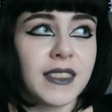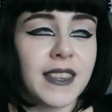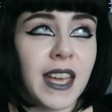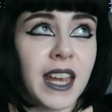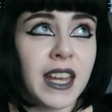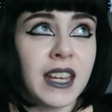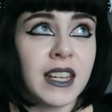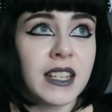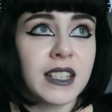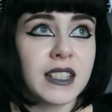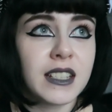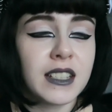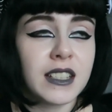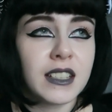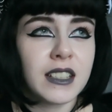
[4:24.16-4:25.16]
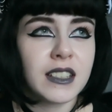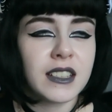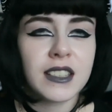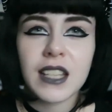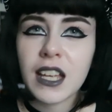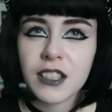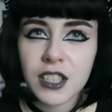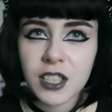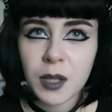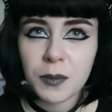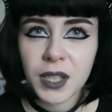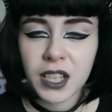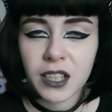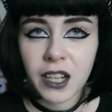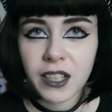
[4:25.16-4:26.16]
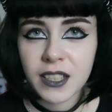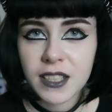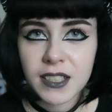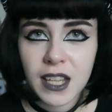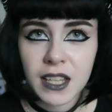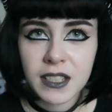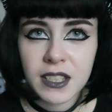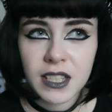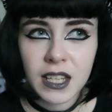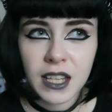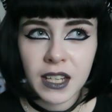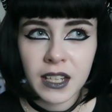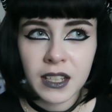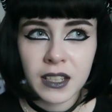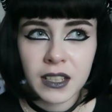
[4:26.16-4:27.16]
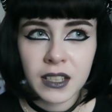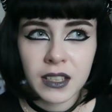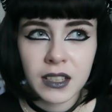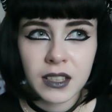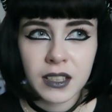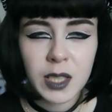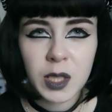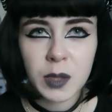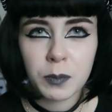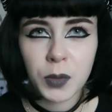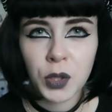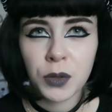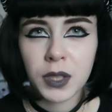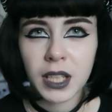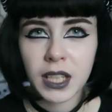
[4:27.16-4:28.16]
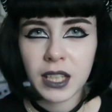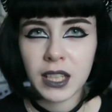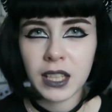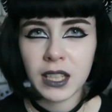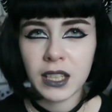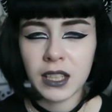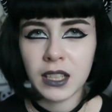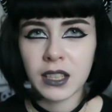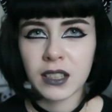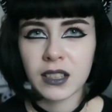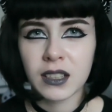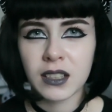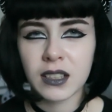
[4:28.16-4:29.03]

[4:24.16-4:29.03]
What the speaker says: they said something like sending spooky